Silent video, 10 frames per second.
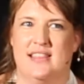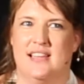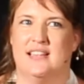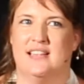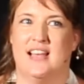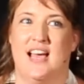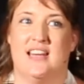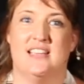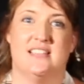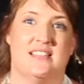think that that
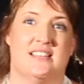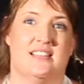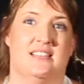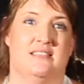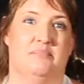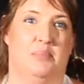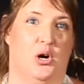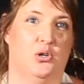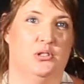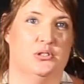is a
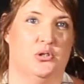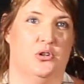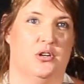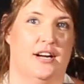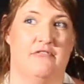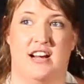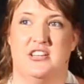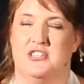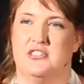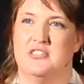bold or
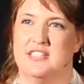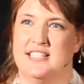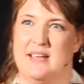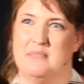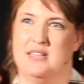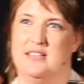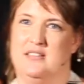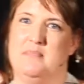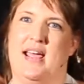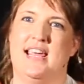irrational statement
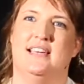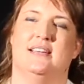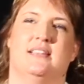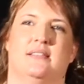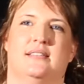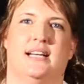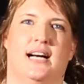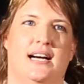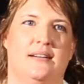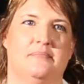to make.
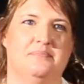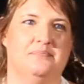But